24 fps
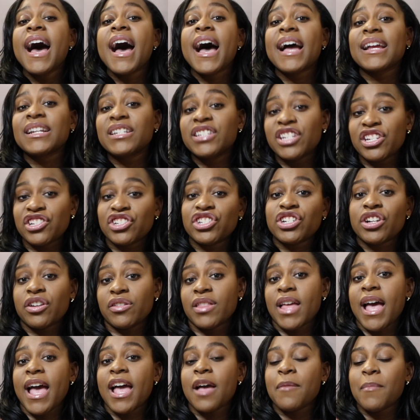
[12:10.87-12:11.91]
I did share
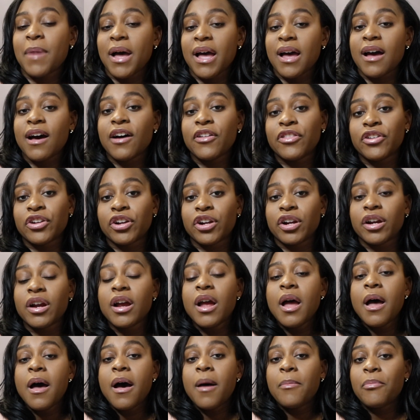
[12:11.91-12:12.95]
that in my other
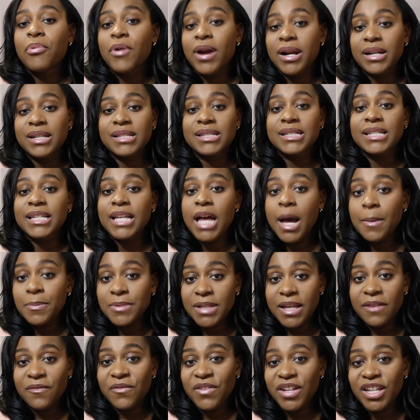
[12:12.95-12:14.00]
pregnancy
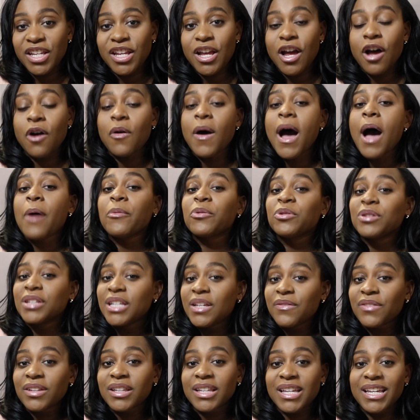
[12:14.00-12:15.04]
update video. I will
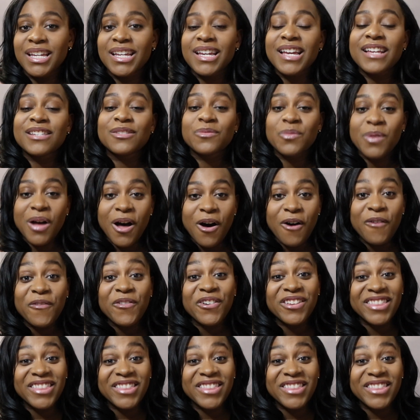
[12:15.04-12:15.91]
leave a link as well for